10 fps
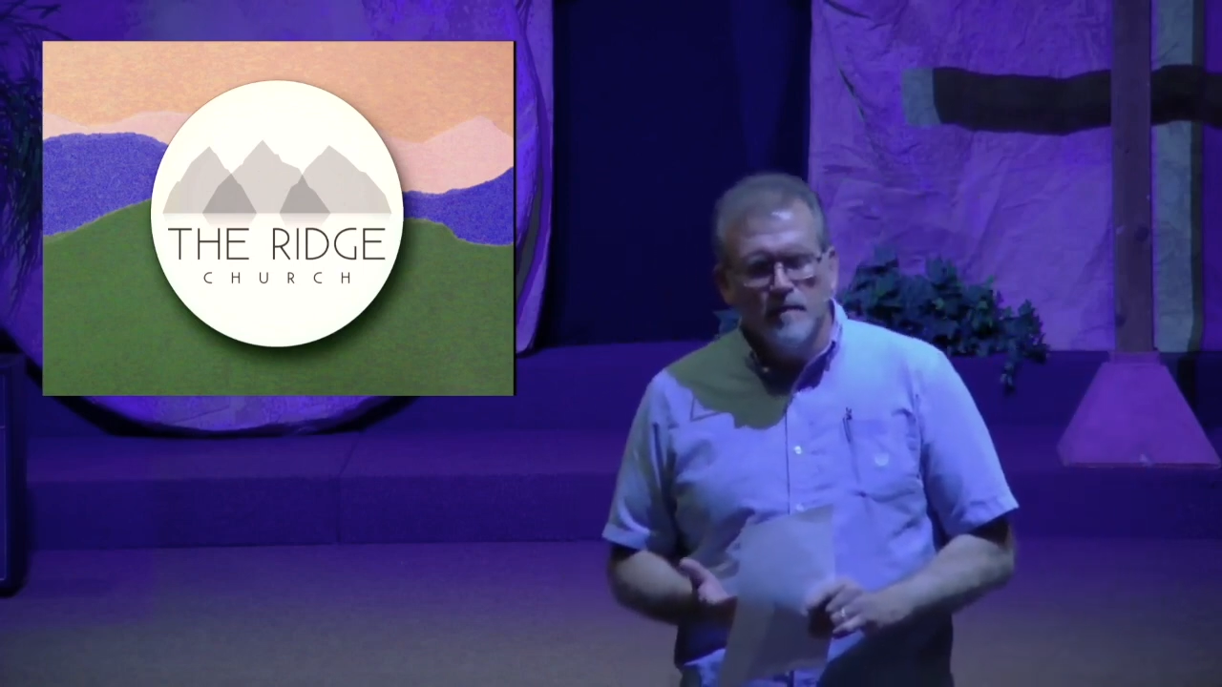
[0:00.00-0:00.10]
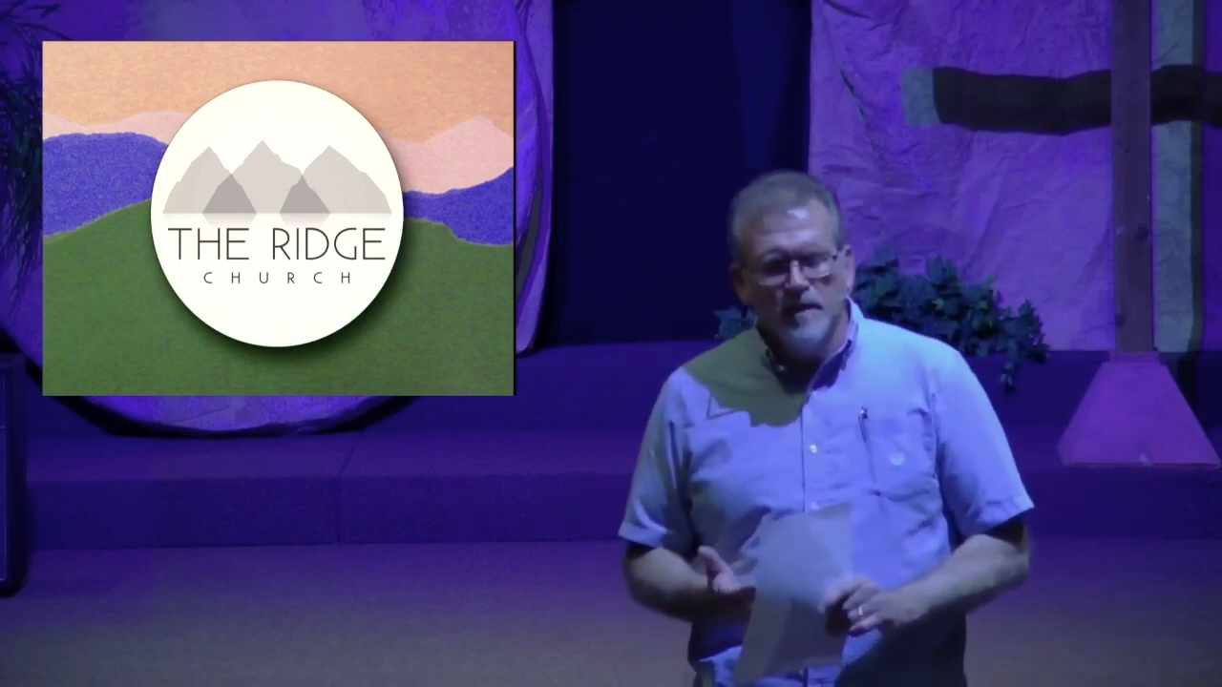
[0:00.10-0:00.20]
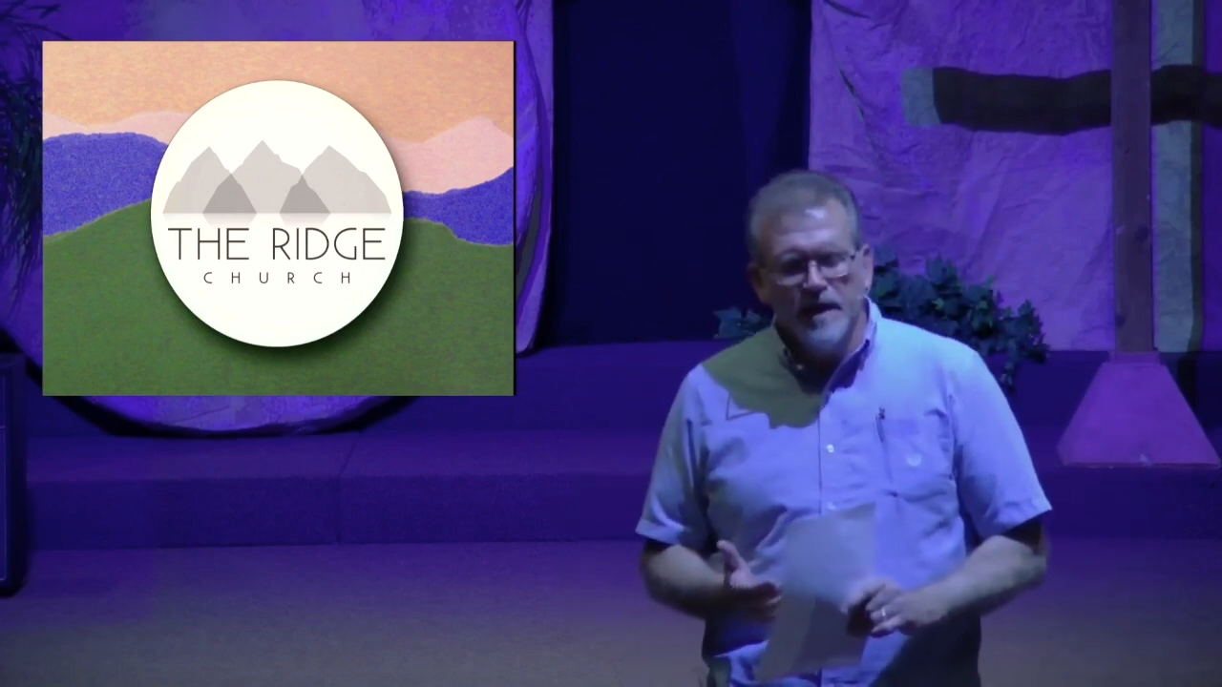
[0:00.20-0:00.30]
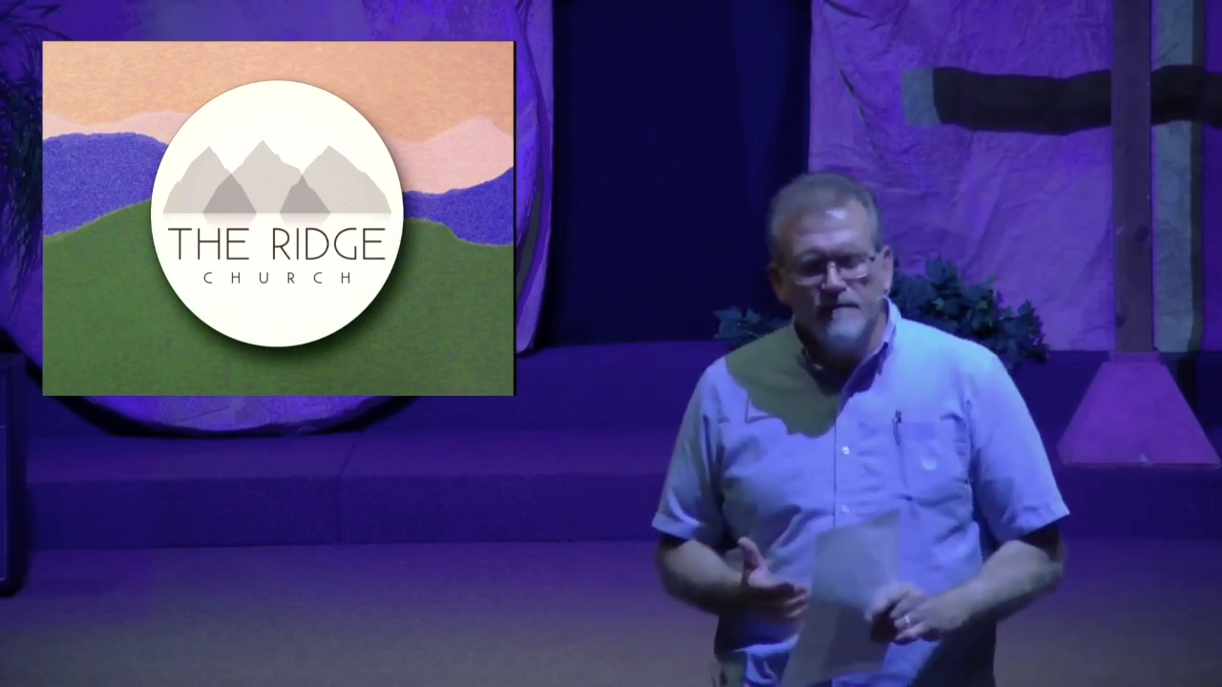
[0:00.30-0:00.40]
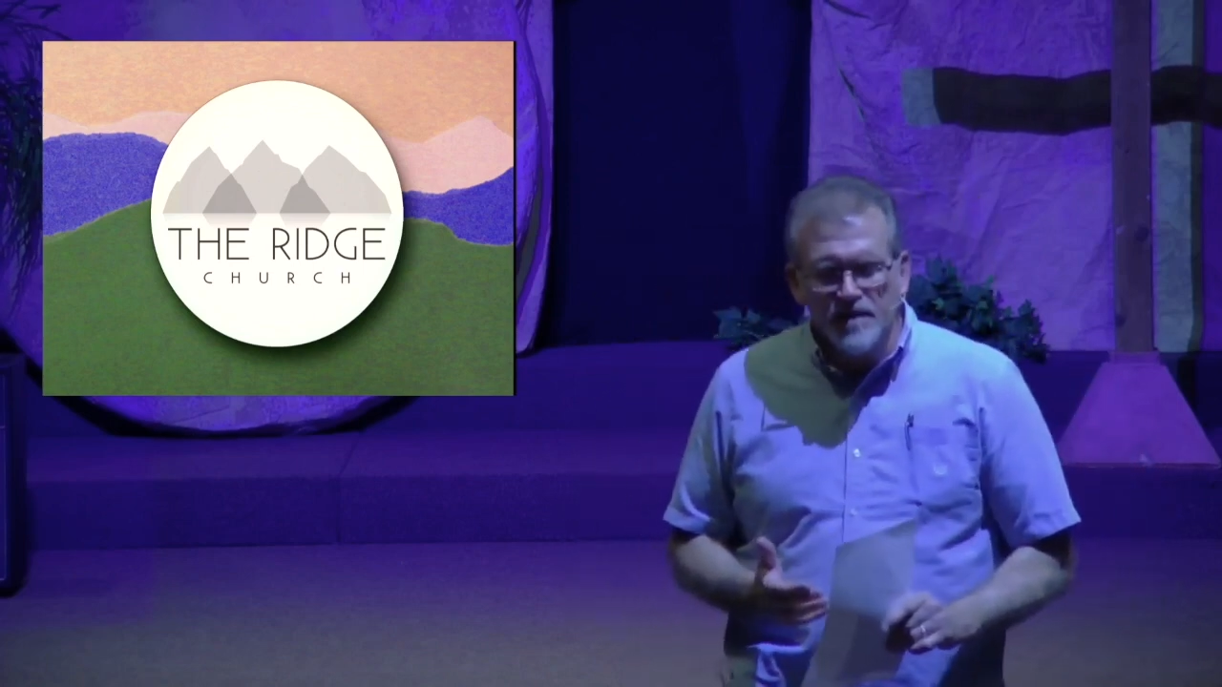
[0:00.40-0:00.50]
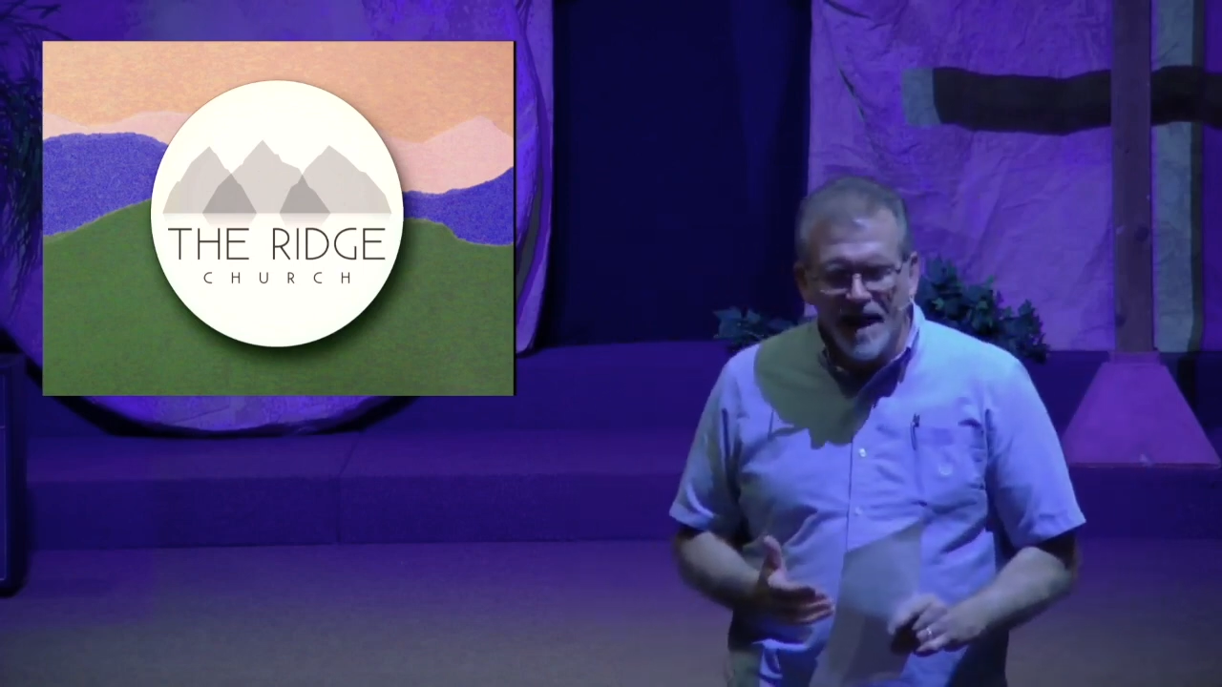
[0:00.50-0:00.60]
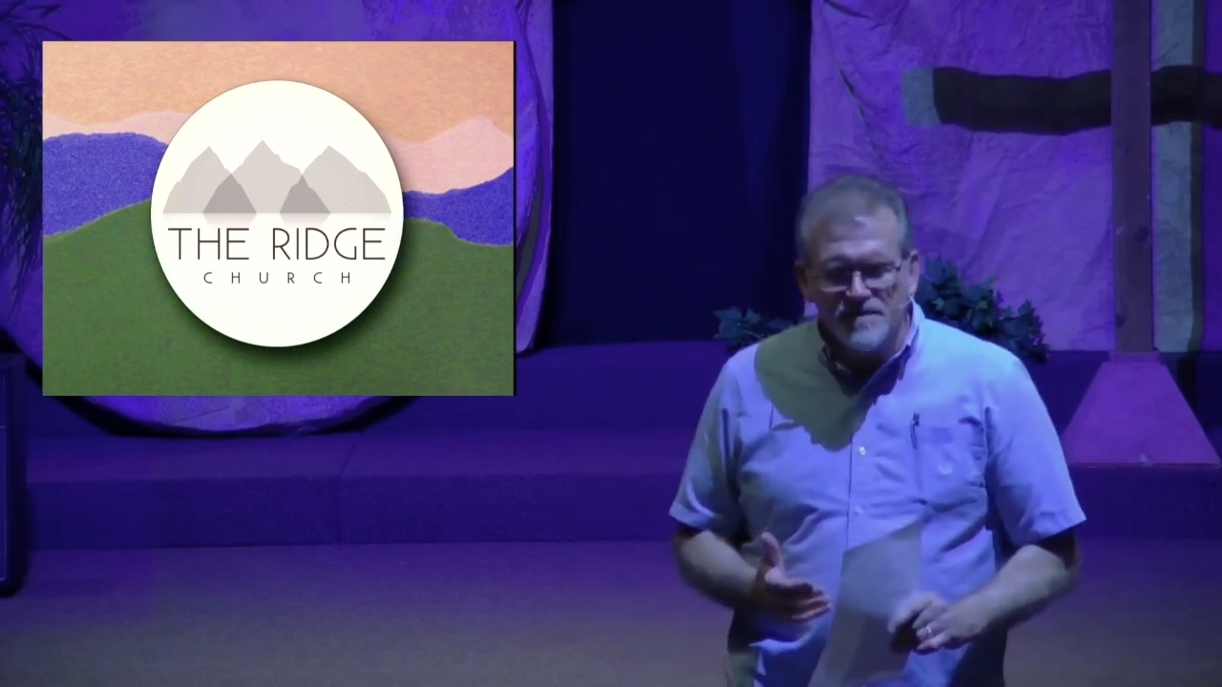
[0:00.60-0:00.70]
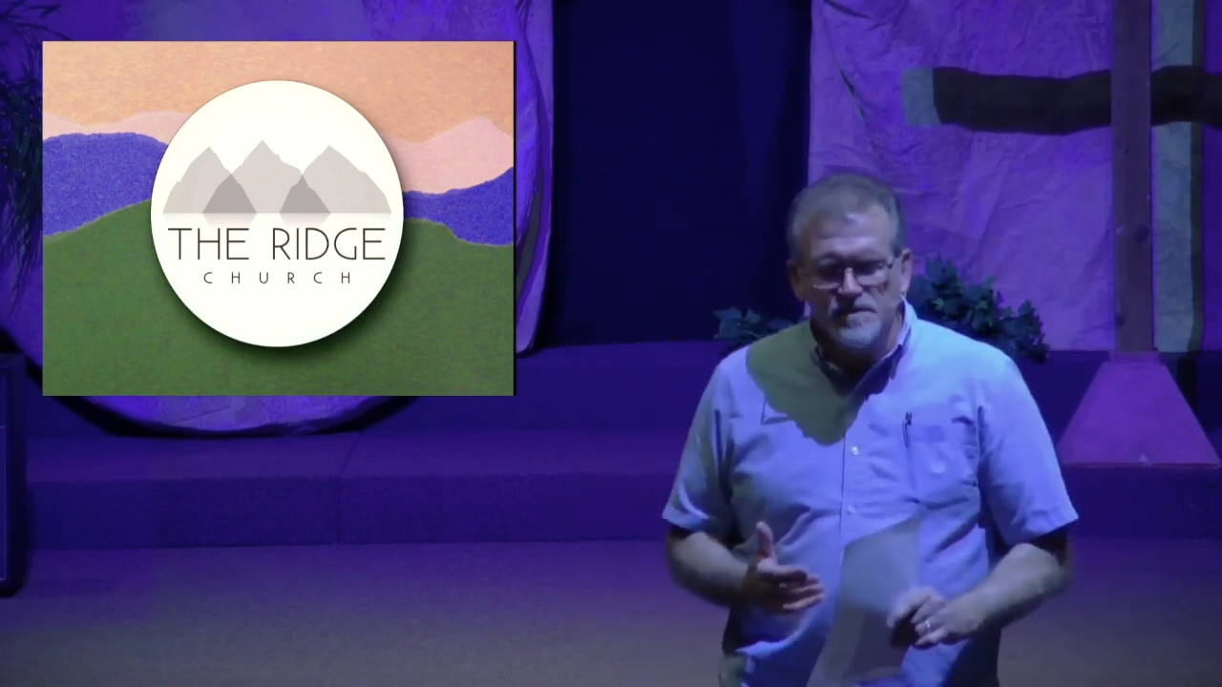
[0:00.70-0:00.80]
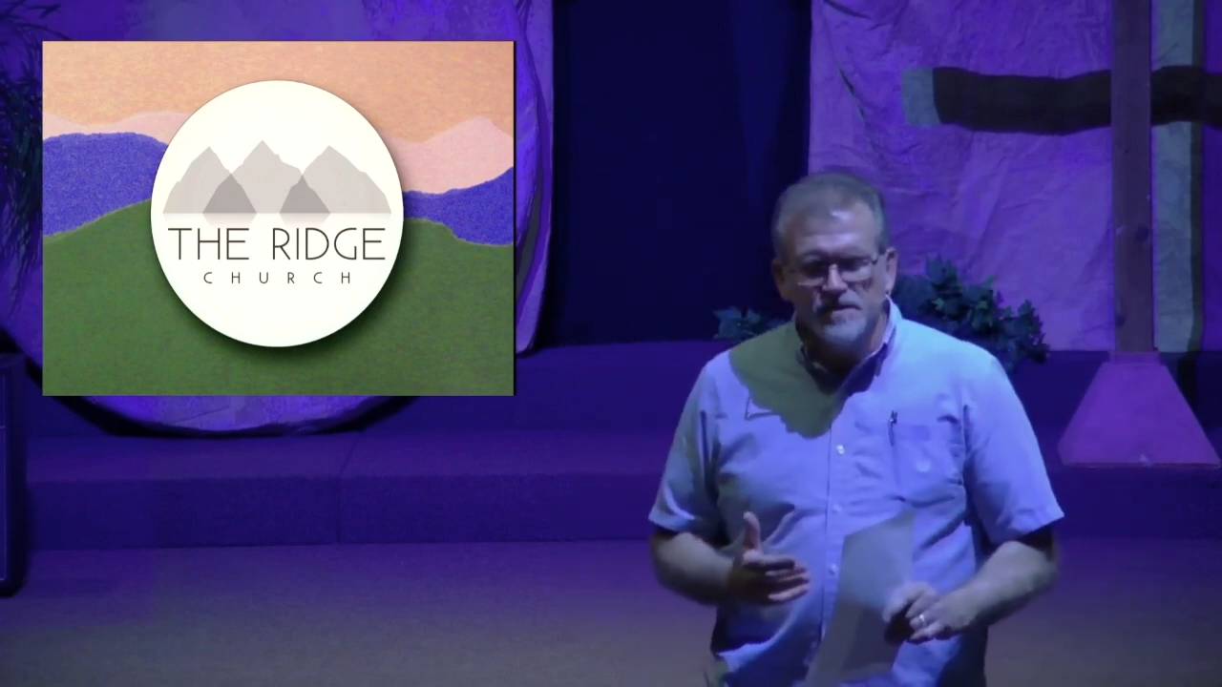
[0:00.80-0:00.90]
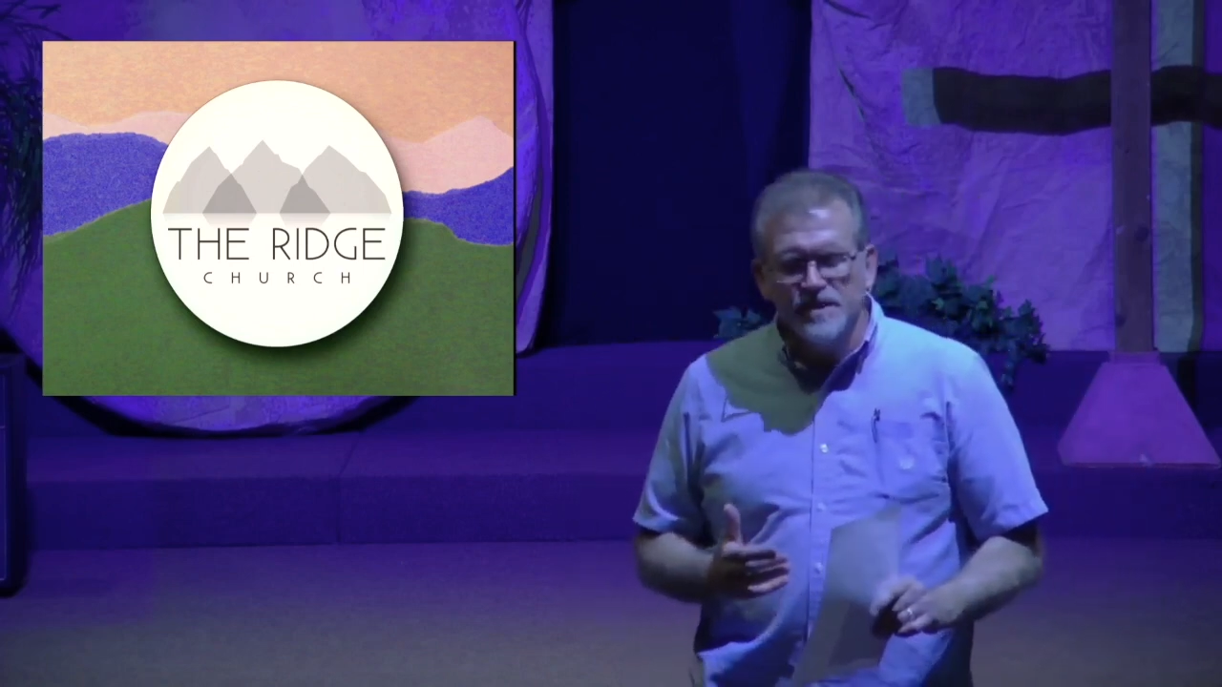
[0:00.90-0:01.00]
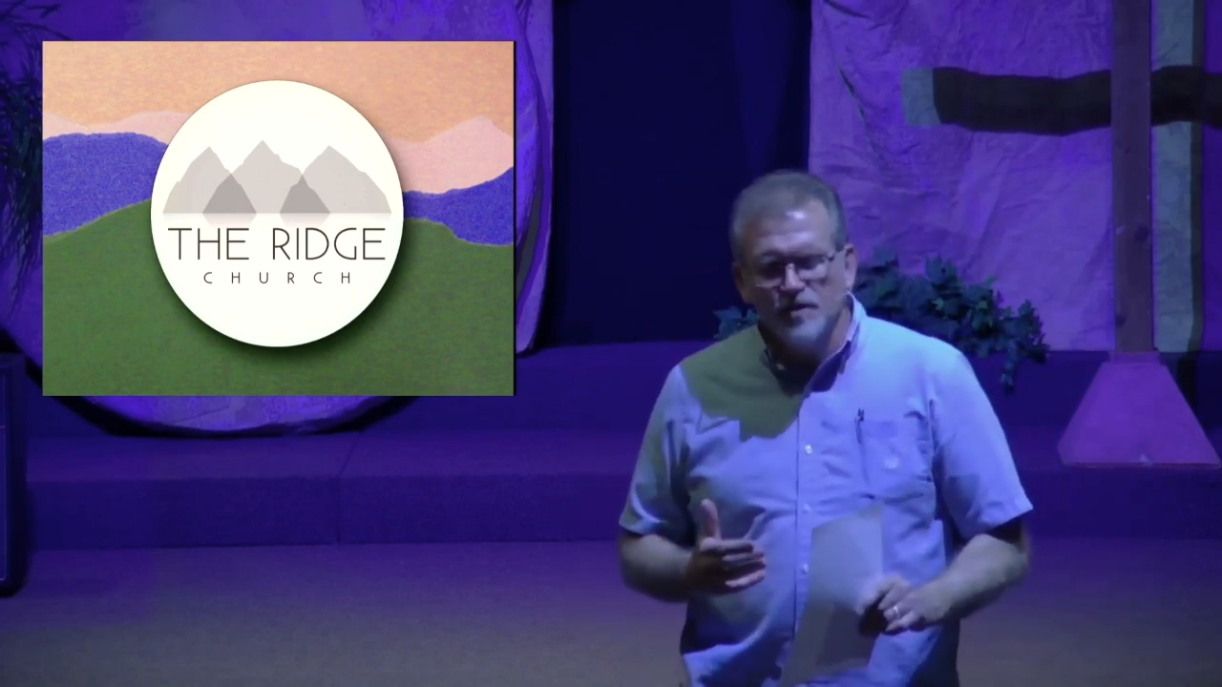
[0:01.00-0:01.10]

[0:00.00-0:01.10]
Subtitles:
But even that's this